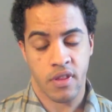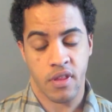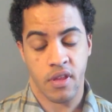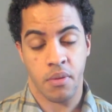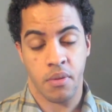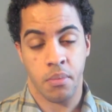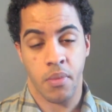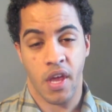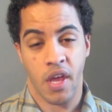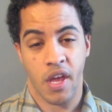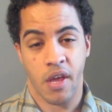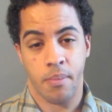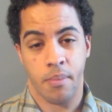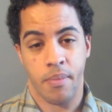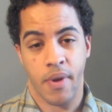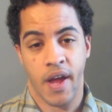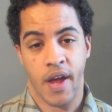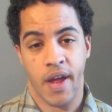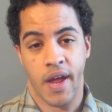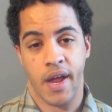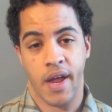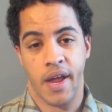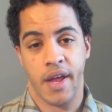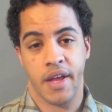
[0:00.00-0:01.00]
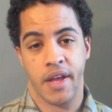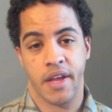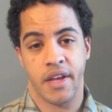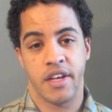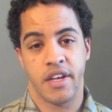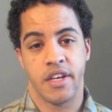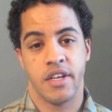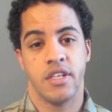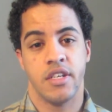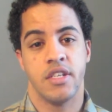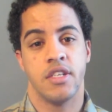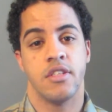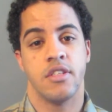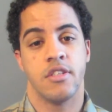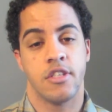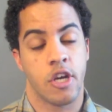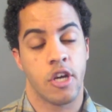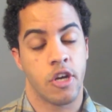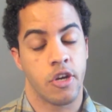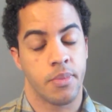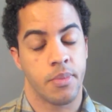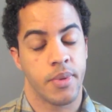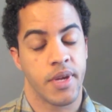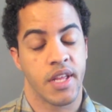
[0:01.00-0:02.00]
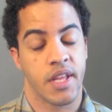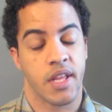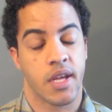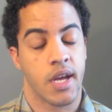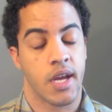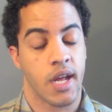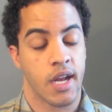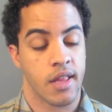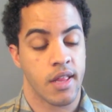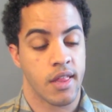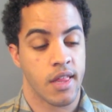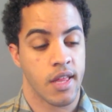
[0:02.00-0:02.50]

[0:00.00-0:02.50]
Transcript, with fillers: the make it by Toby kind of